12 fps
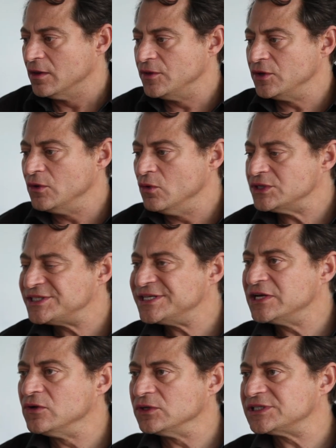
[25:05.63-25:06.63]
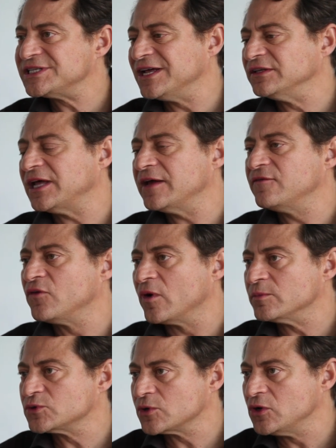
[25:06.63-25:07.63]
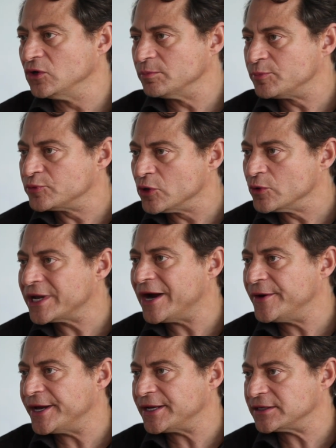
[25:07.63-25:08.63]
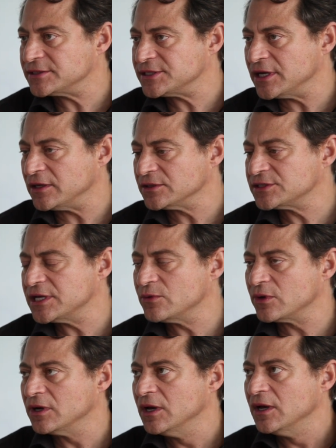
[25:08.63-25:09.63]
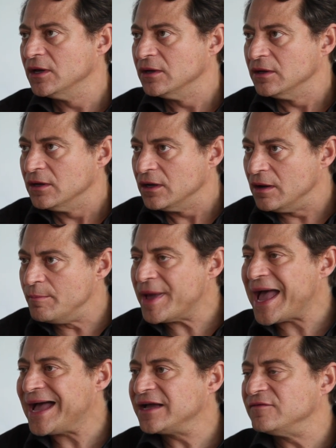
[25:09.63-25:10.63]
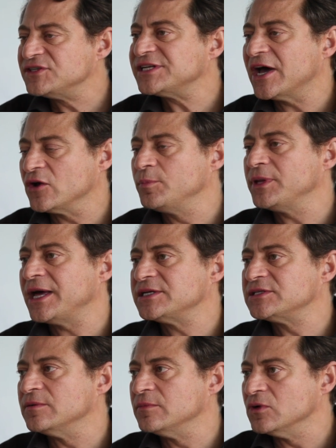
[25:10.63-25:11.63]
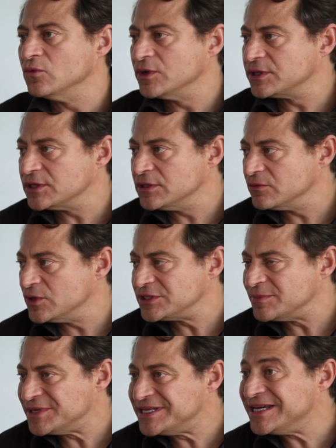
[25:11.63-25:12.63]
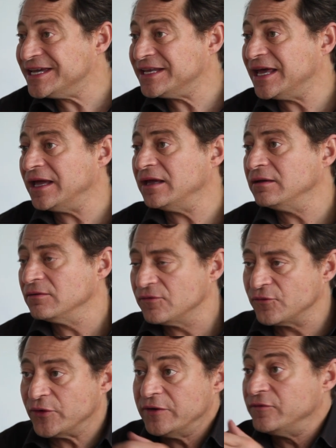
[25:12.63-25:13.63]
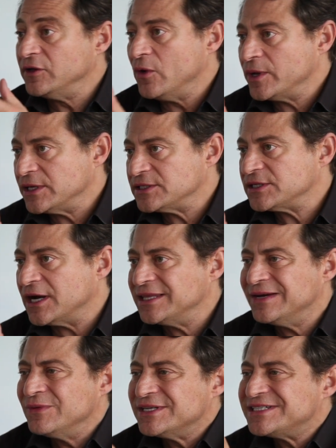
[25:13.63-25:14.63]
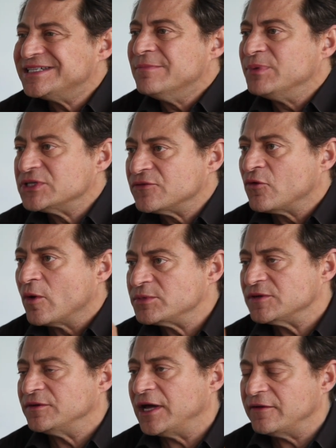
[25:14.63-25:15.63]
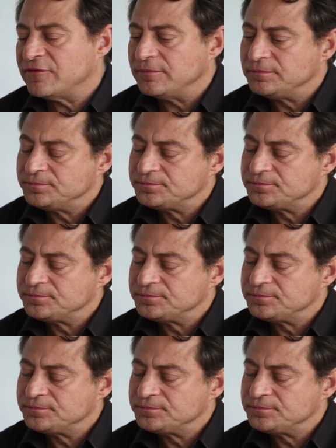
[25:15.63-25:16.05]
the single cell life forms were called prokaryotic cells. They were a bag of cytoplasm with some DNA free-flowing inside. They were the simplest forms of life.